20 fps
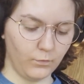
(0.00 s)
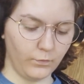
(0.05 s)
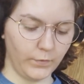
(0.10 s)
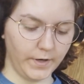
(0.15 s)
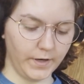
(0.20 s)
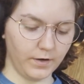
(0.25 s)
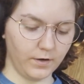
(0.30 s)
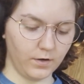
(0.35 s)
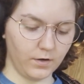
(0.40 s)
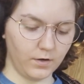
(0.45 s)

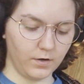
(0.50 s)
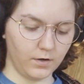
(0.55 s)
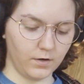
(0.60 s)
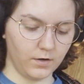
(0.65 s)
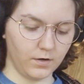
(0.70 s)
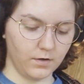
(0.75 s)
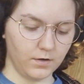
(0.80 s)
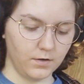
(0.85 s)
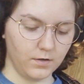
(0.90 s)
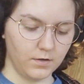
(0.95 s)

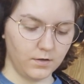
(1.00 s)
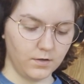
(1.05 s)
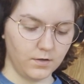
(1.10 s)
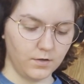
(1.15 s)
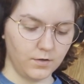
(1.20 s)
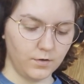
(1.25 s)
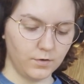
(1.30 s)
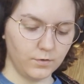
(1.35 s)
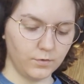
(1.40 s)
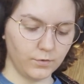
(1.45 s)
where
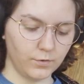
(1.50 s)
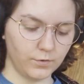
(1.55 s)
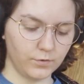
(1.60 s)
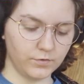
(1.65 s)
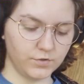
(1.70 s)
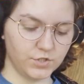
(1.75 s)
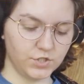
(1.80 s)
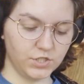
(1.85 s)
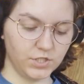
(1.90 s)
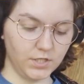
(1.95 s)

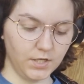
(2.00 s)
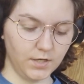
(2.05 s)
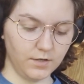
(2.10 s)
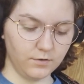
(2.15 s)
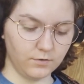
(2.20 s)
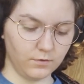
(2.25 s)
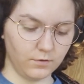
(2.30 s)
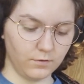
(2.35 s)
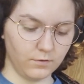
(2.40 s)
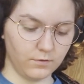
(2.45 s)

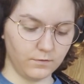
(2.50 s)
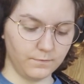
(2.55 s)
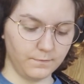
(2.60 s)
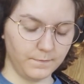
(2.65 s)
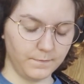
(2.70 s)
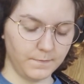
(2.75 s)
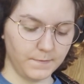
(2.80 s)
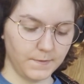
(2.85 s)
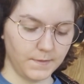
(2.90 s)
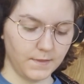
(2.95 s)
Ruggiero
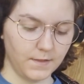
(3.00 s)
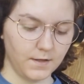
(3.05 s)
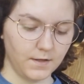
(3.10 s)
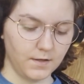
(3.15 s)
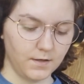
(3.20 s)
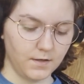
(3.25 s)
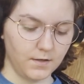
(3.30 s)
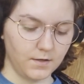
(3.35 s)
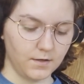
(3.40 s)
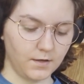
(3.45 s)

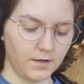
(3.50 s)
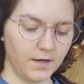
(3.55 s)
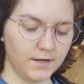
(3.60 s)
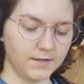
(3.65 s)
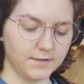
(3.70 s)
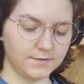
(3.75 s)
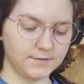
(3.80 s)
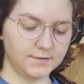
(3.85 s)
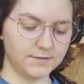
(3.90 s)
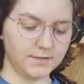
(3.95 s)

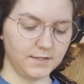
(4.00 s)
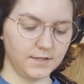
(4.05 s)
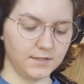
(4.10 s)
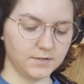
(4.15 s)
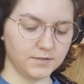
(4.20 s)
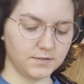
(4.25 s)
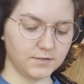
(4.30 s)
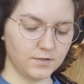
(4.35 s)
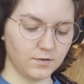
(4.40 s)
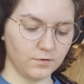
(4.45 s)
kind of
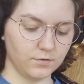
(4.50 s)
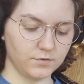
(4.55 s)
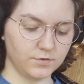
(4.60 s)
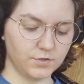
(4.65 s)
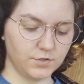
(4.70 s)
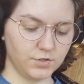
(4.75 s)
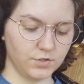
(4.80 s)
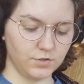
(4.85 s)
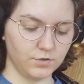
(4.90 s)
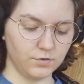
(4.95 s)
sees
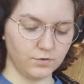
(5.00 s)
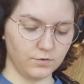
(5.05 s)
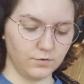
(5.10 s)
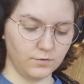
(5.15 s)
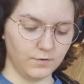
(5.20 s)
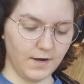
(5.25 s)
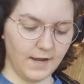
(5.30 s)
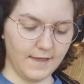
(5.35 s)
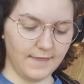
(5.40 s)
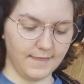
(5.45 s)
those
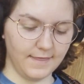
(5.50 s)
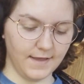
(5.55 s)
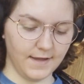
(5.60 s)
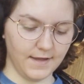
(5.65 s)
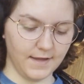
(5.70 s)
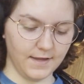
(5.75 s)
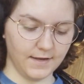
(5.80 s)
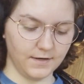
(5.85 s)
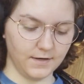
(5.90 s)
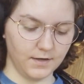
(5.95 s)
two, and
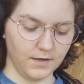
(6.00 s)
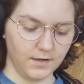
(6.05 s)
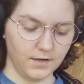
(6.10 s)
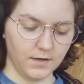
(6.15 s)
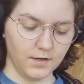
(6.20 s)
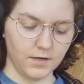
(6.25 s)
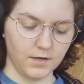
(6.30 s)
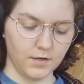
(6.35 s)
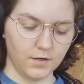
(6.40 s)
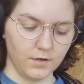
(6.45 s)
then
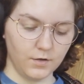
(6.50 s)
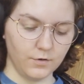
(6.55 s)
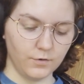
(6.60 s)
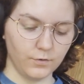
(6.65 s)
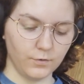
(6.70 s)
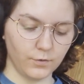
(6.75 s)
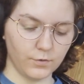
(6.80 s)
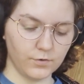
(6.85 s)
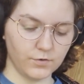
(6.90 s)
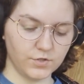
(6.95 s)

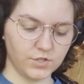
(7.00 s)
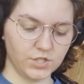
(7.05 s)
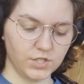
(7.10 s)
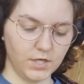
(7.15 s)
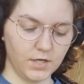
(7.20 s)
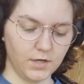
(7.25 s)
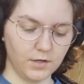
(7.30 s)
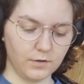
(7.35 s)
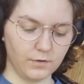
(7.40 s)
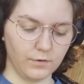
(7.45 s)

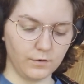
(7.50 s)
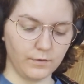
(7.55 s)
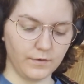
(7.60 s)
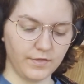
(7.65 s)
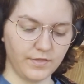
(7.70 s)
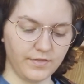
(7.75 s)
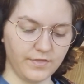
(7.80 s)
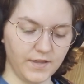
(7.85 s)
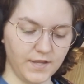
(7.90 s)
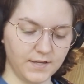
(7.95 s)
Ruggiero
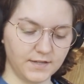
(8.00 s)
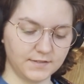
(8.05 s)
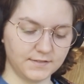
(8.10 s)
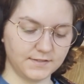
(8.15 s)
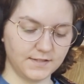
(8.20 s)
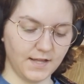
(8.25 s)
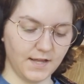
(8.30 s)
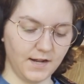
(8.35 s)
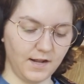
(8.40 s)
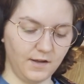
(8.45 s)

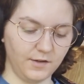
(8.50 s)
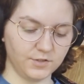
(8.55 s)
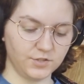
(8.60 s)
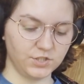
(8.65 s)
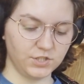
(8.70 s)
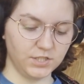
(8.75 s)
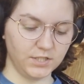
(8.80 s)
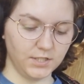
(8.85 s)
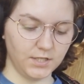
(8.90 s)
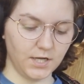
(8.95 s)
thinks that
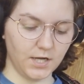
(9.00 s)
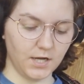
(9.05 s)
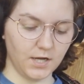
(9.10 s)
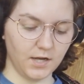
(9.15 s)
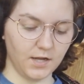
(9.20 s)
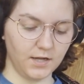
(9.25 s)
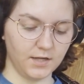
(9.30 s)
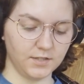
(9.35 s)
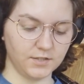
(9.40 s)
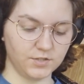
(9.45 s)

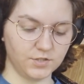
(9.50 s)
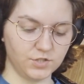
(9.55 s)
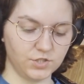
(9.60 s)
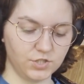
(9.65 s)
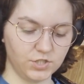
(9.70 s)
Alcina is